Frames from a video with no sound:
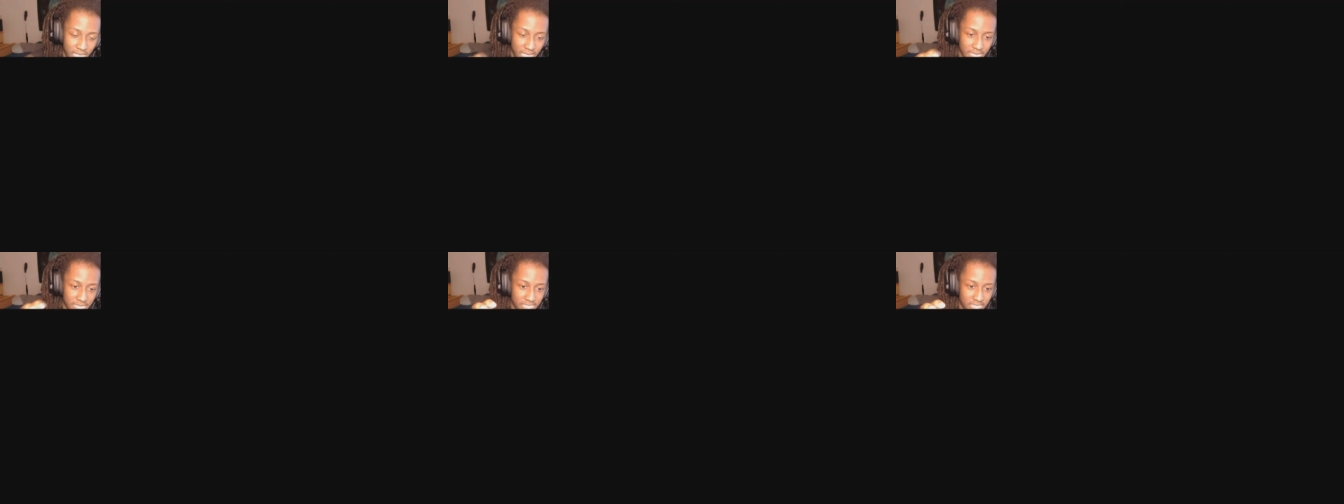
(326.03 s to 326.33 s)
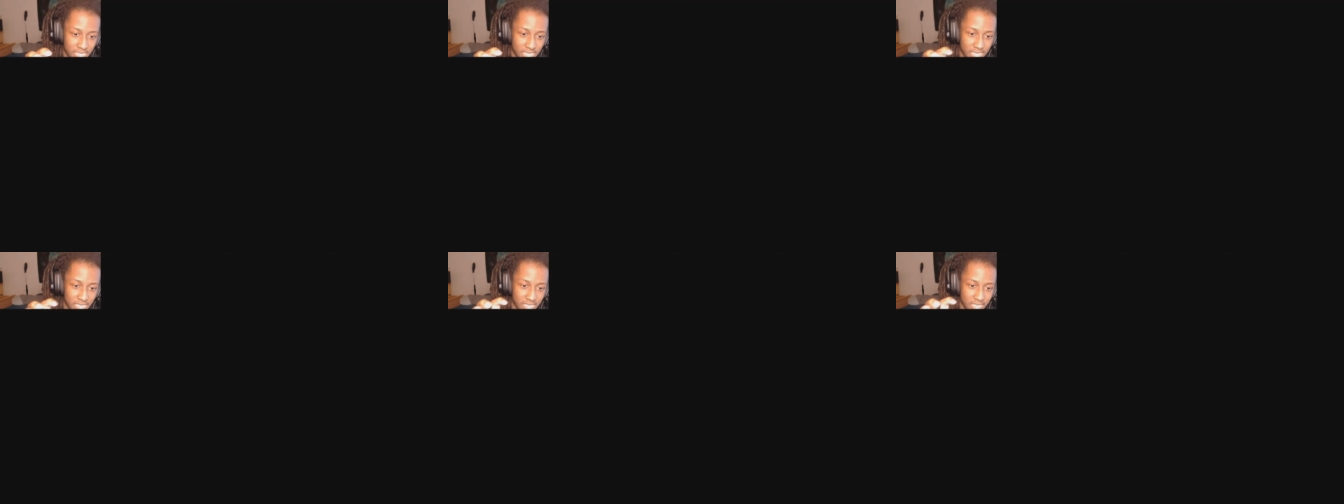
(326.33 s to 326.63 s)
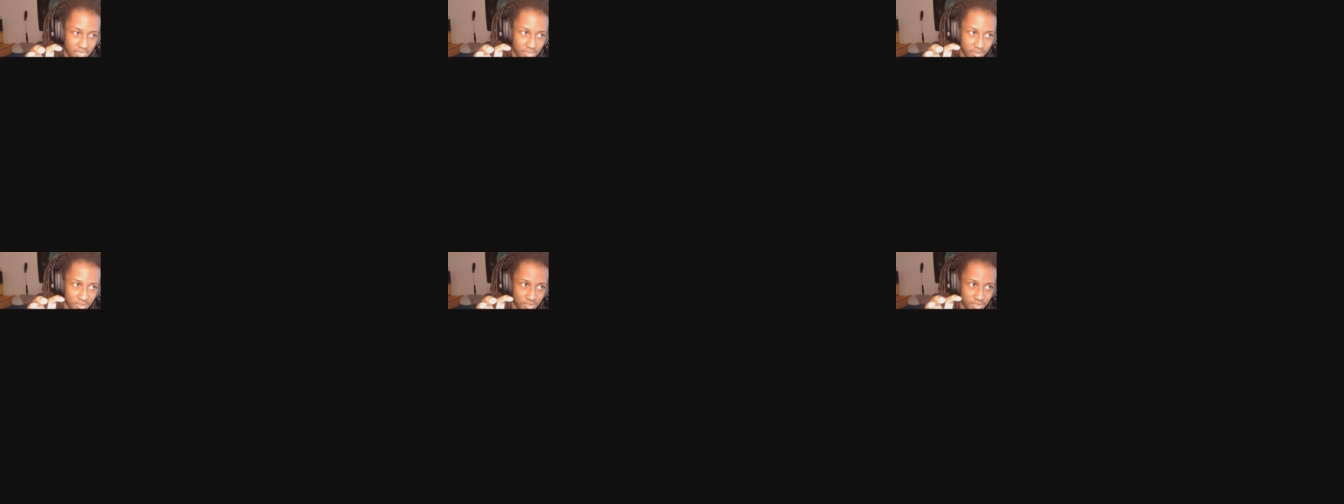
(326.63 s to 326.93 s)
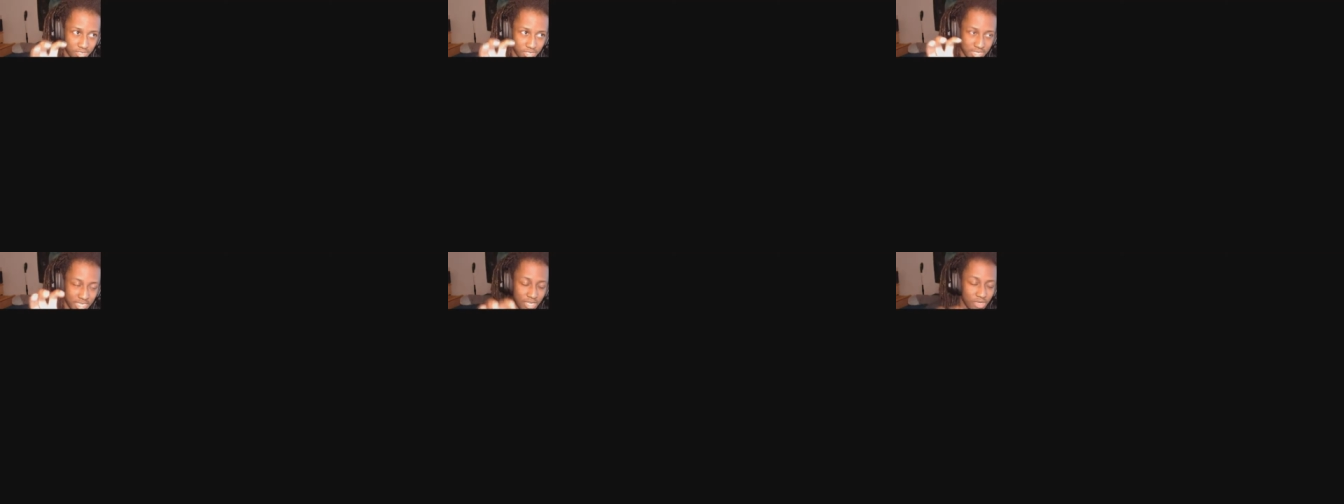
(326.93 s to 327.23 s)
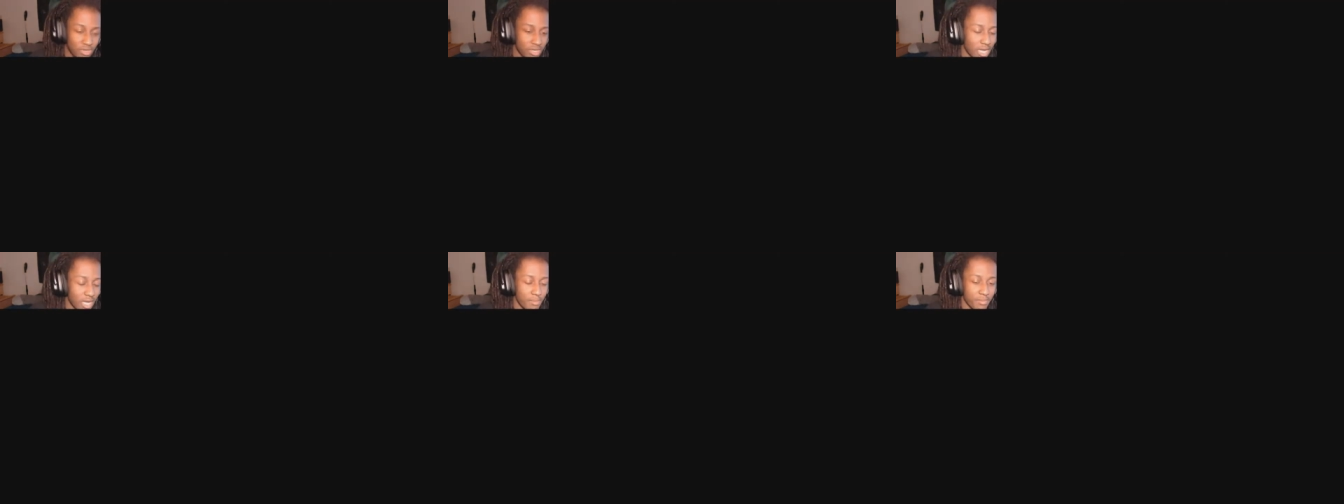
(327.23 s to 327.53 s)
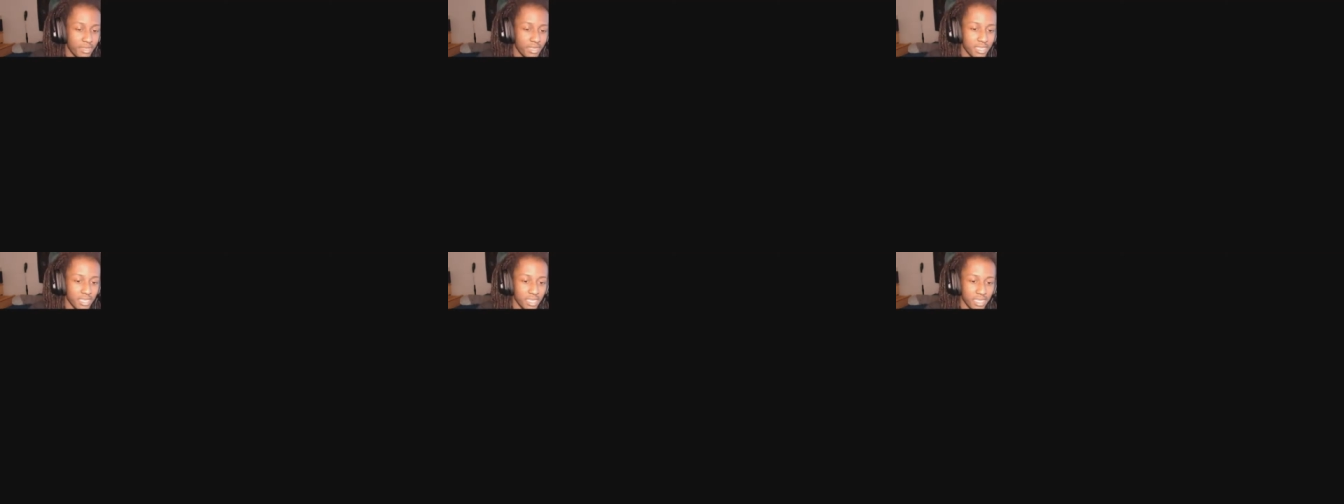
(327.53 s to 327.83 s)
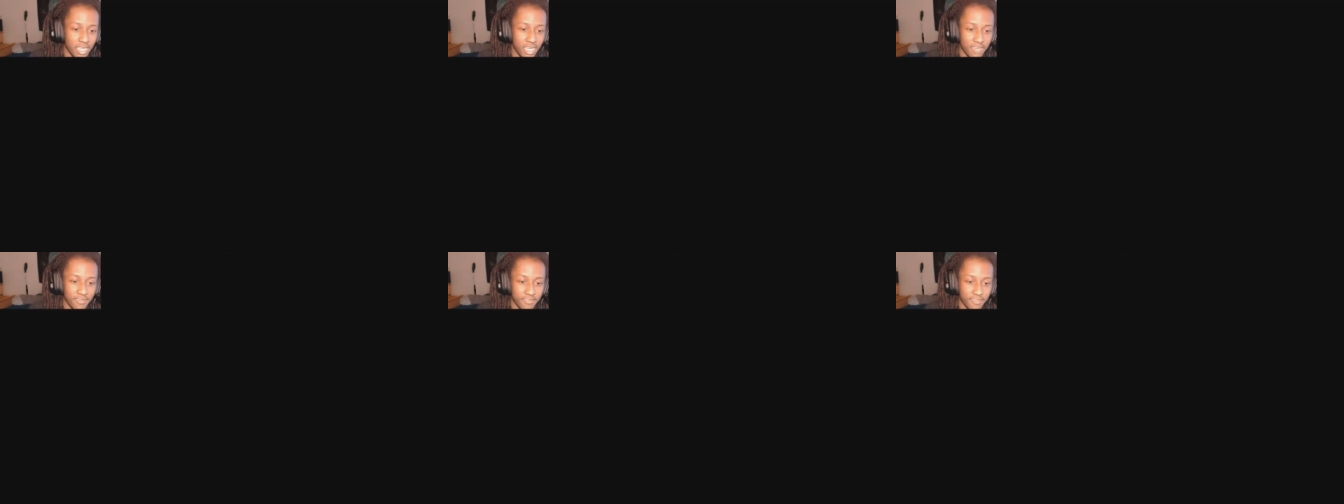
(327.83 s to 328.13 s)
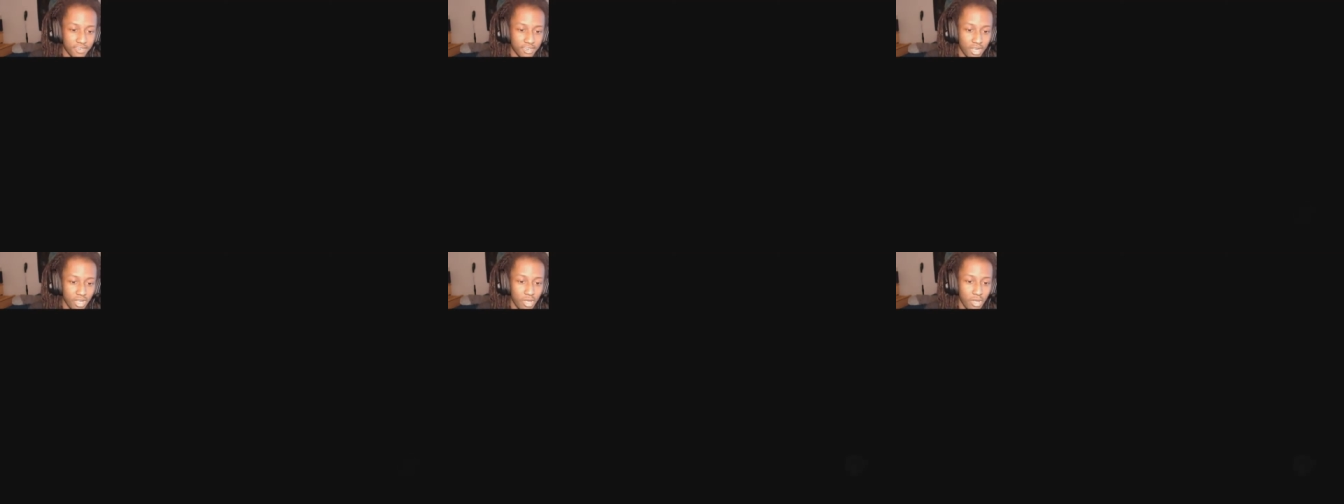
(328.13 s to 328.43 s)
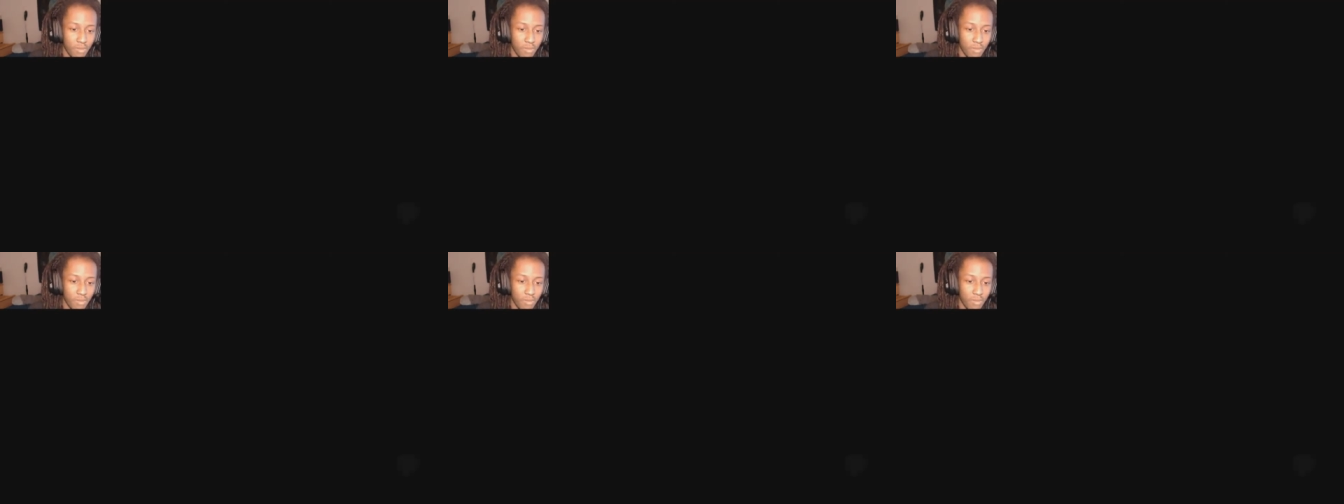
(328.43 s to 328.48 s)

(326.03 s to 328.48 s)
into still not being in cover,